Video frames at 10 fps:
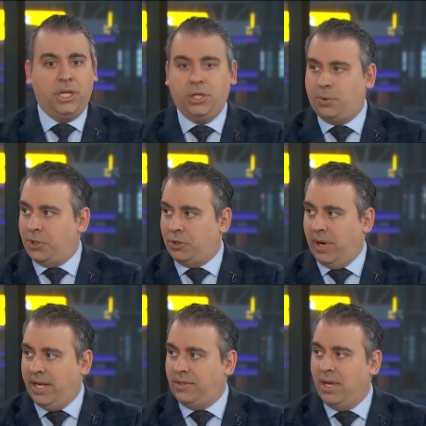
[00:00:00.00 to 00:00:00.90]
the interest
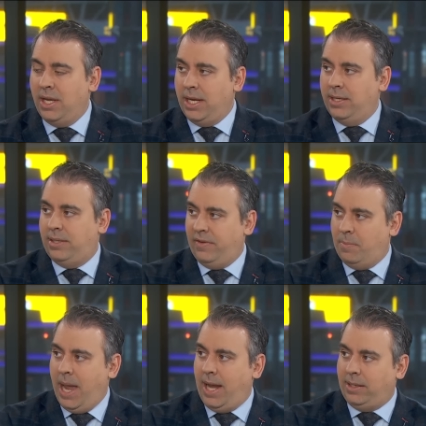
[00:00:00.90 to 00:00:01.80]
rates in Tiff
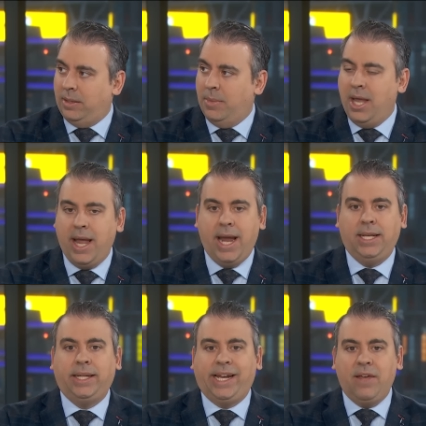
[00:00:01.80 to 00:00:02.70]
Macklem
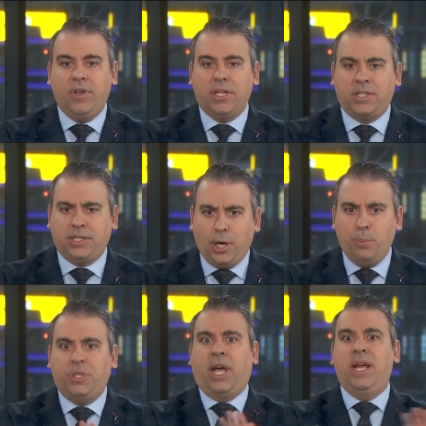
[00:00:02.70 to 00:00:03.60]
and giving us
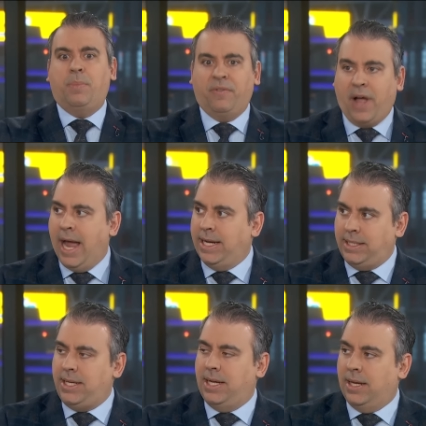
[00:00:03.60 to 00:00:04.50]
some type of
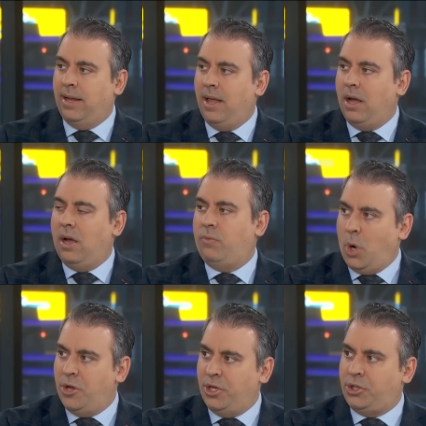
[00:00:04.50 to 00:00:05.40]
idea of
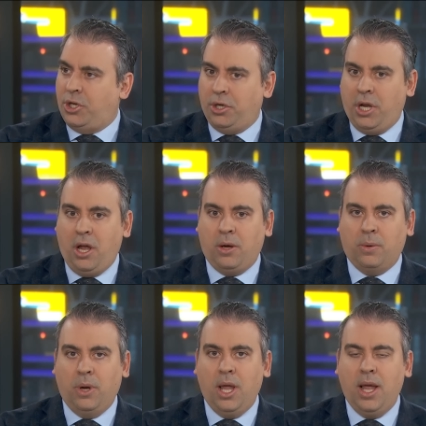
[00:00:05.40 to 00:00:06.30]
where this could
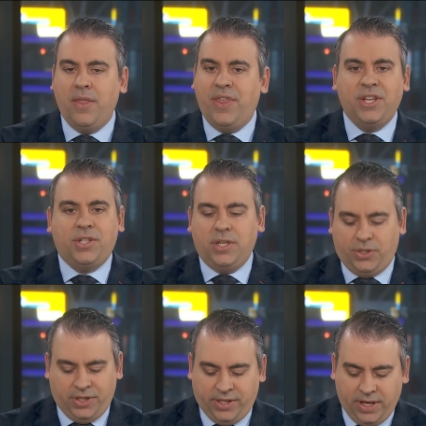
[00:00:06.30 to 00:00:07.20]
go. This
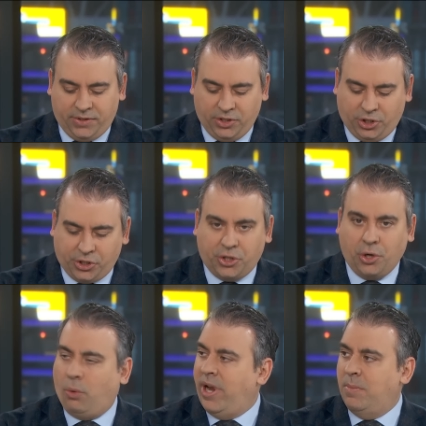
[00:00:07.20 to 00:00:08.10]
is this is just the
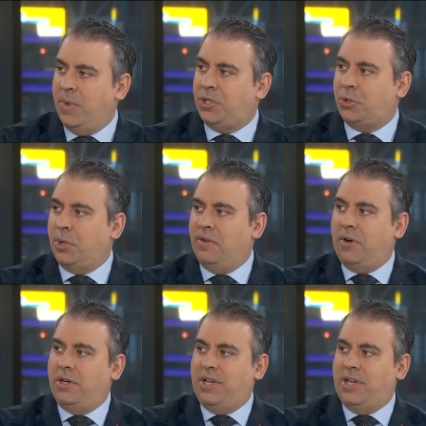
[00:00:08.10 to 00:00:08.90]
great mystery of our